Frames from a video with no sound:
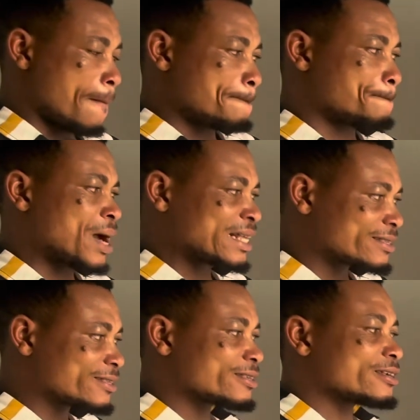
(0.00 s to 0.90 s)
But
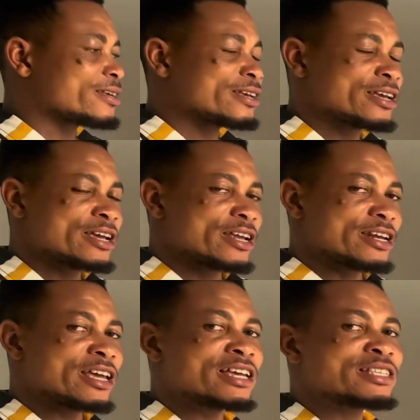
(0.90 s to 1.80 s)

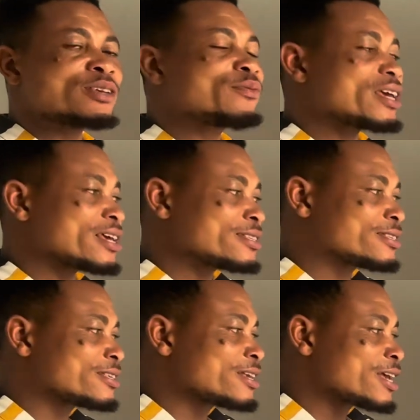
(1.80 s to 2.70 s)
negative
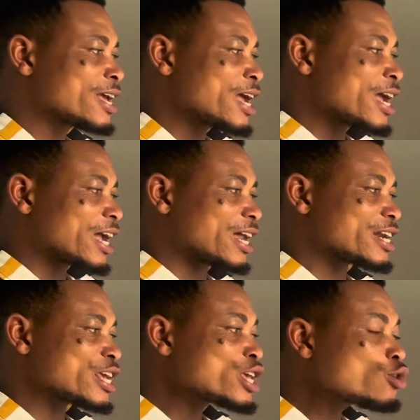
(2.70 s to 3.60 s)
8 can
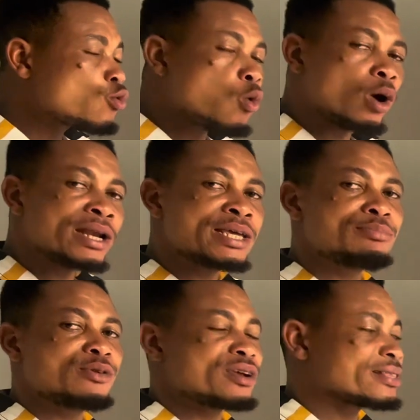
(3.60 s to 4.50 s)
equally
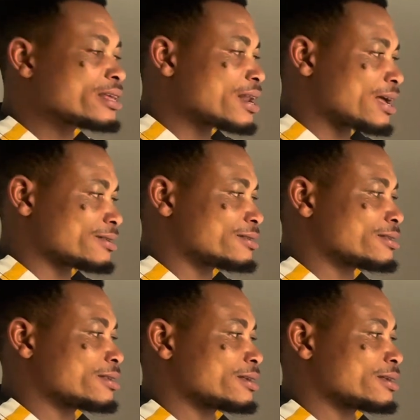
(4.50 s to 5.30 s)
be written as